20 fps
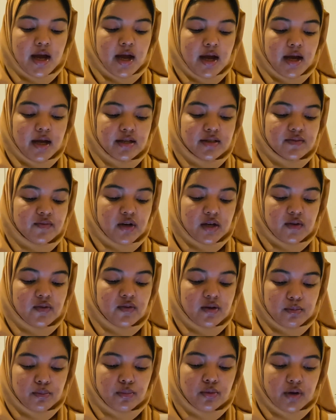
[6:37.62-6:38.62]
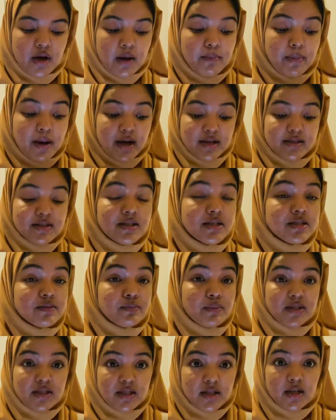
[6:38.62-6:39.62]
it's very, very important. I passed this
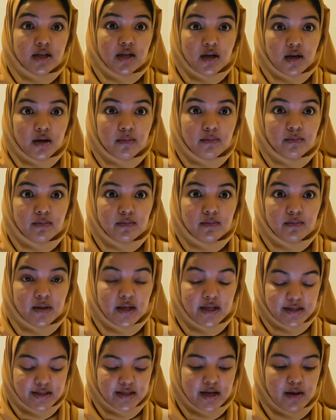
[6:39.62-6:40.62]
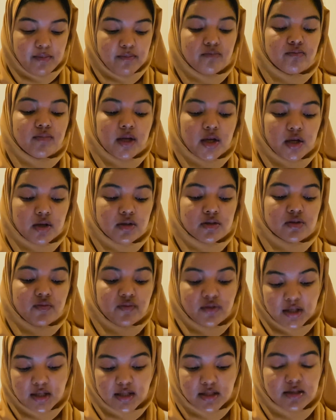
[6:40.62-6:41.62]
particular exam because of
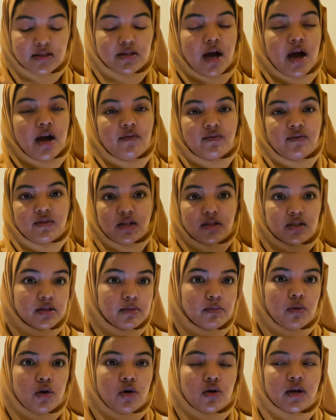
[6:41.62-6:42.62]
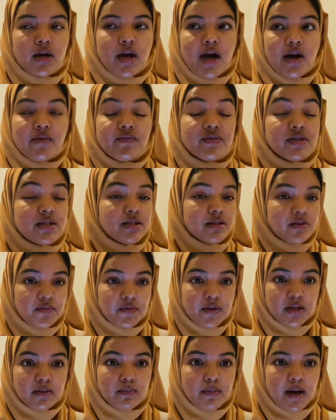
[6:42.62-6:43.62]
this. I have attended the mock, I've seen the
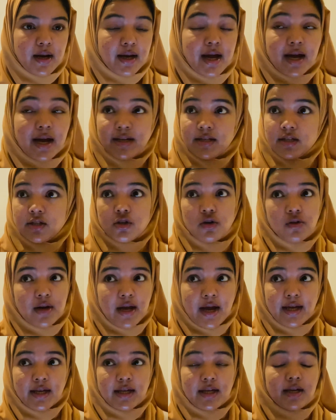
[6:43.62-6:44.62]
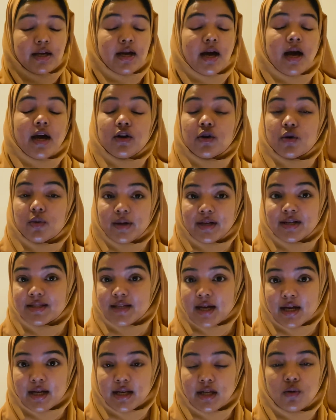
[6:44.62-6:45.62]
feedback, I did not like it, I know
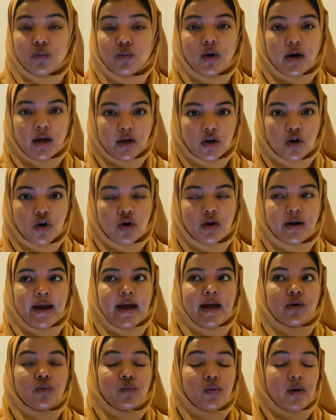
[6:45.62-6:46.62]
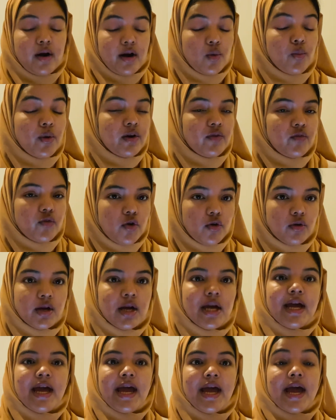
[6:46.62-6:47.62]
exactly what I got and where I went wrong,
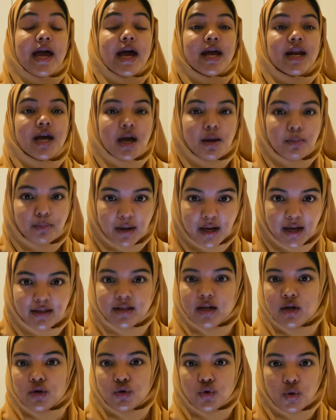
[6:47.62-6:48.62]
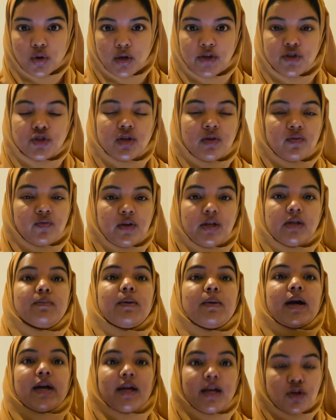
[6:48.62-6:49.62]
and I applied that knowledge and
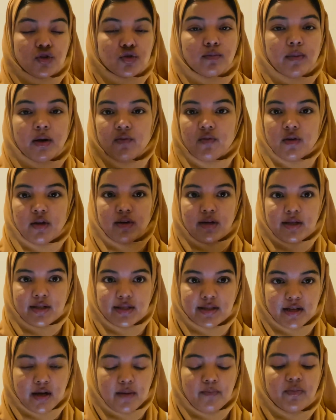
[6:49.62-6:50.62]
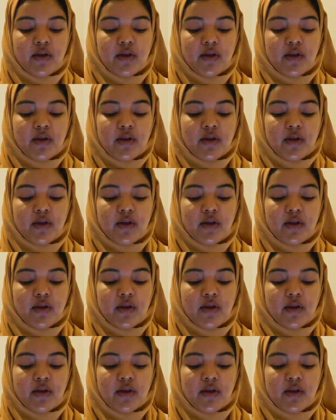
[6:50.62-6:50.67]
feedback into my real exam.